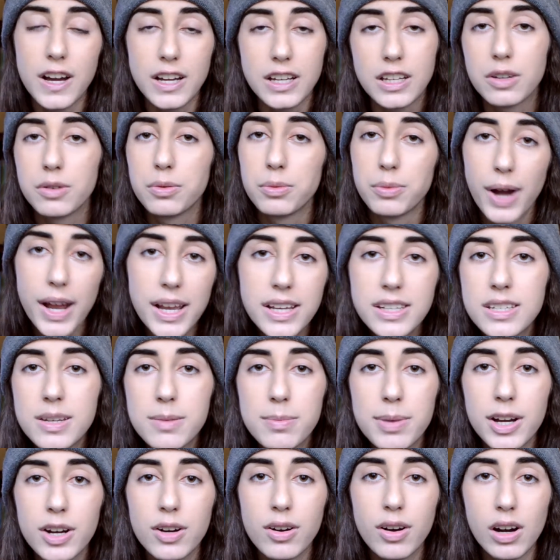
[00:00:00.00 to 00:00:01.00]
right to
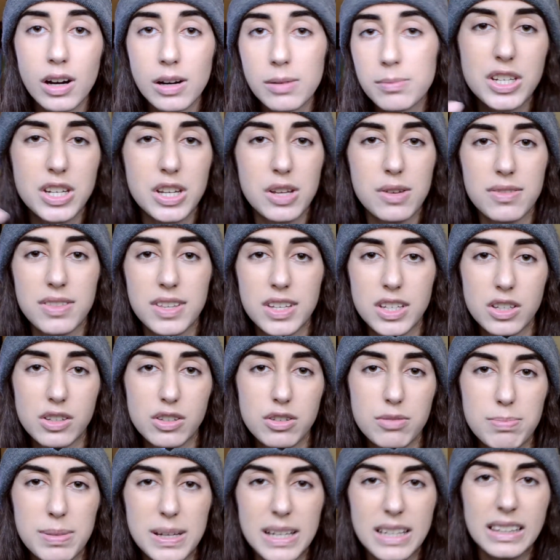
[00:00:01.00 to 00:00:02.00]
bear arms. You think you
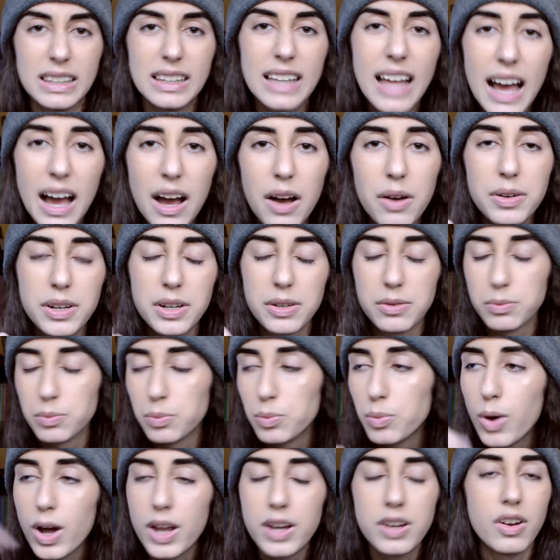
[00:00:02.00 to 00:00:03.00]
should be allowed and
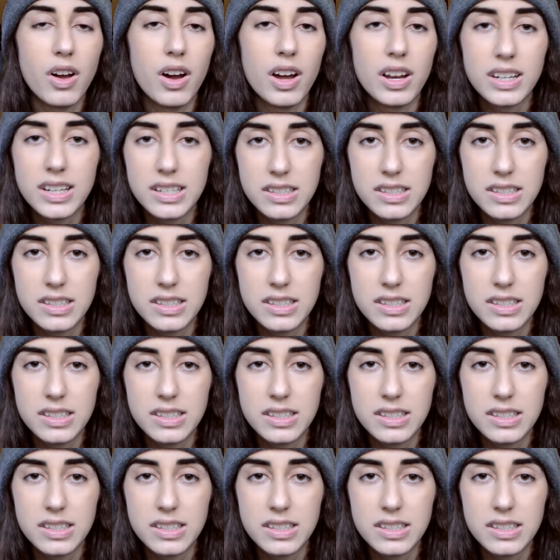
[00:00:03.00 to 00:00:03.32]
whatnot.